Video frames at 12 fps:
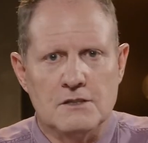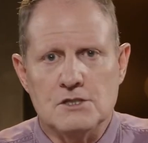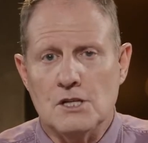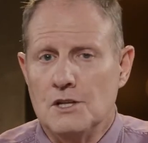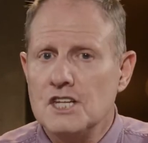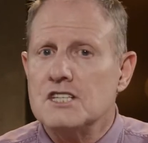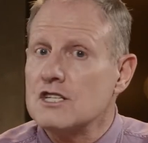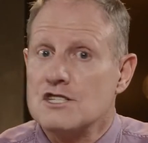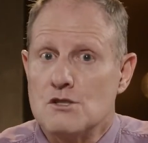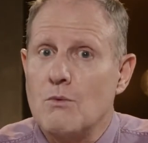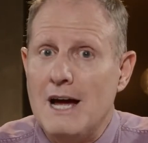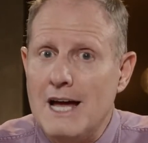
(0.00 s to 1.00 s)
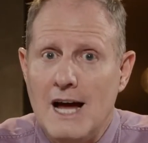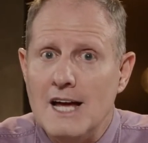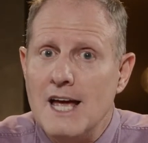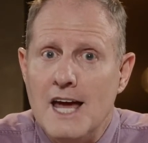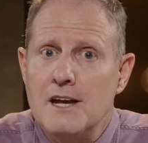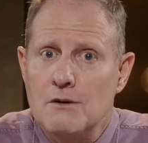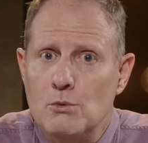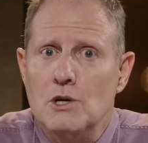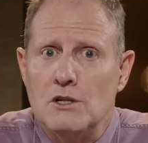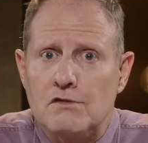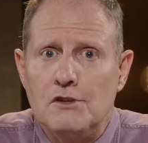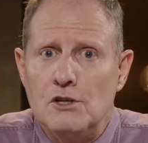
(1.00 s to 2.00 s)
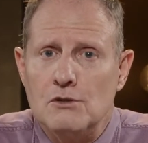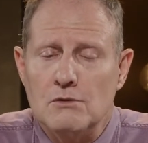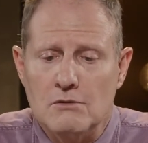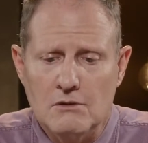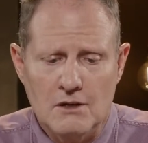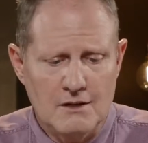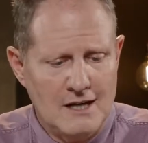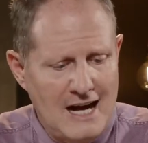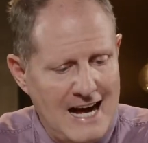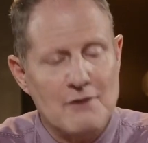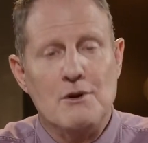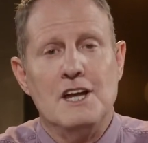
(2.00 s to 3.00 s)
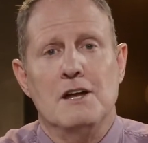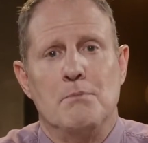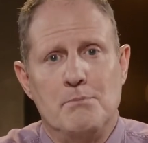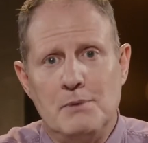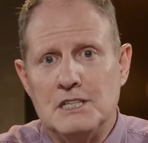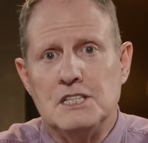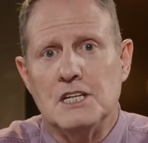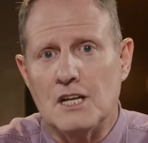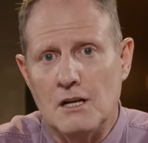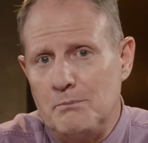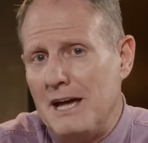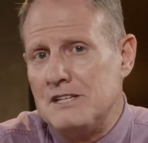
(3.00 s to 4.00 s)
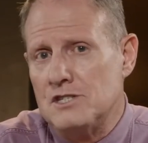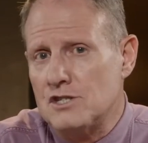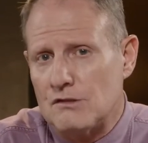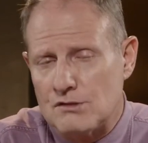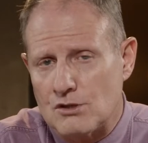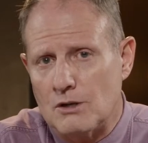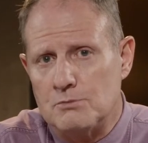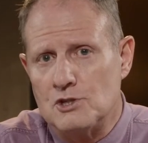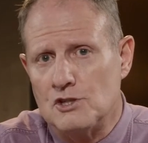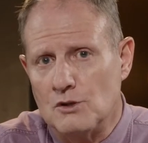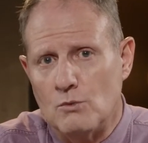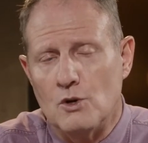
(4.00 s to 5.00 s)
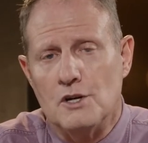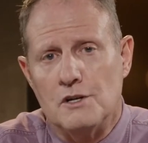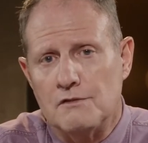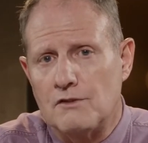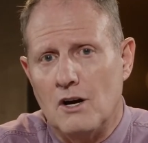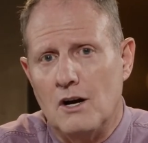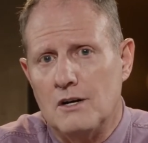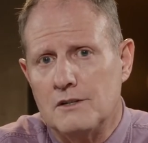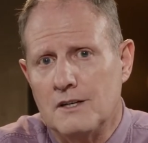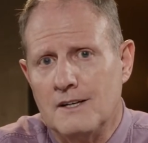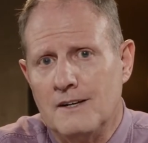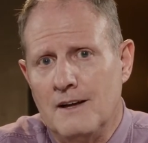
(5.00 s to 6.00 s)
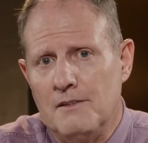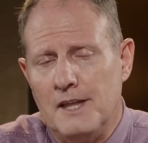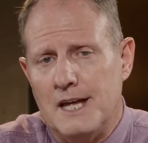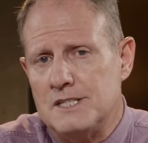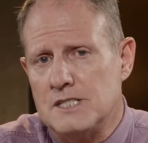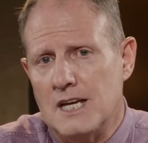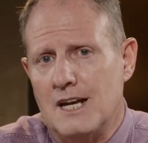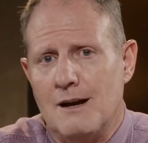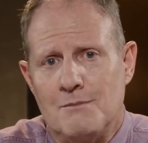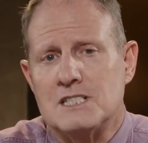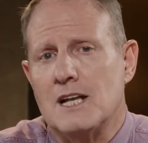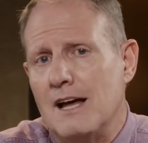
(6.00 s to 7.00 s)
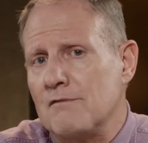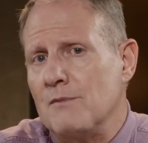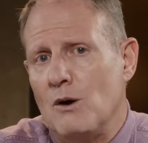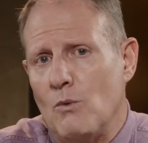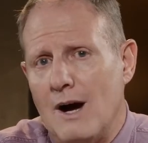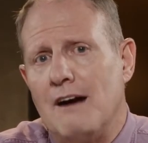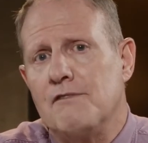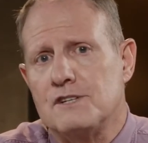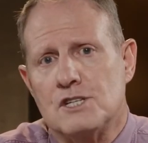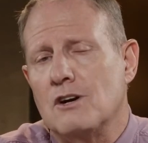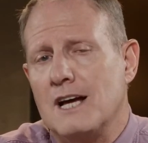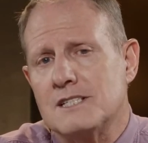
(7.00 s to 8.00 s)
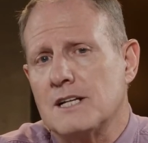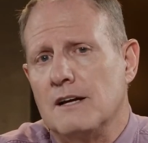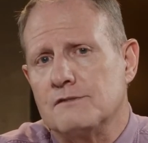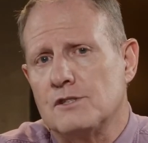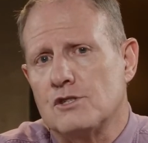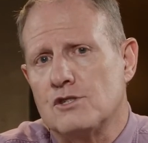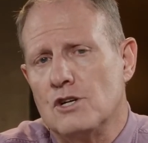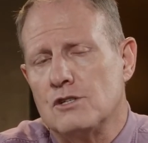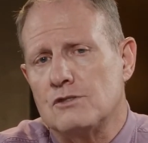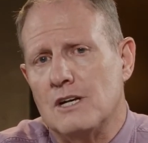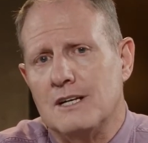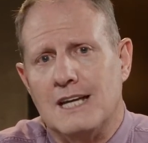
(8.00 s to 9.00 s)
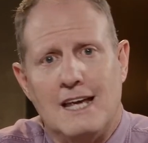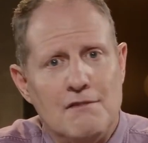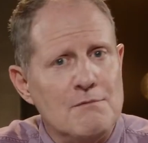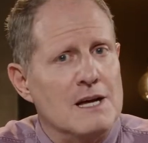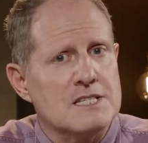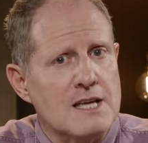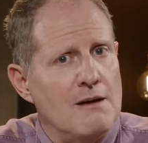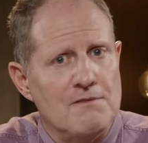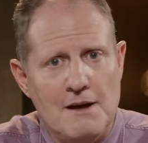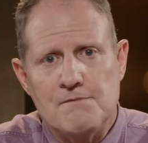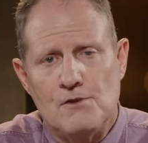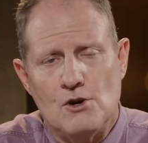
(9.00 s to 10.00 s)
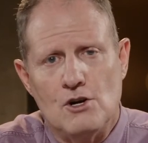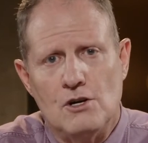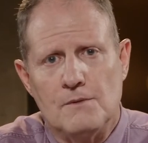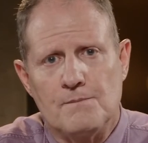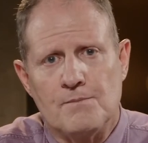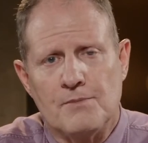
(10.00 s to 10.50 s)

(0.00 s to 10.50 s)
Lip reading: So this is the way I had a worldview. I read a particular passage of scripture in the Word of God that said I must love my wife as Christ loves the church and give myself up for her.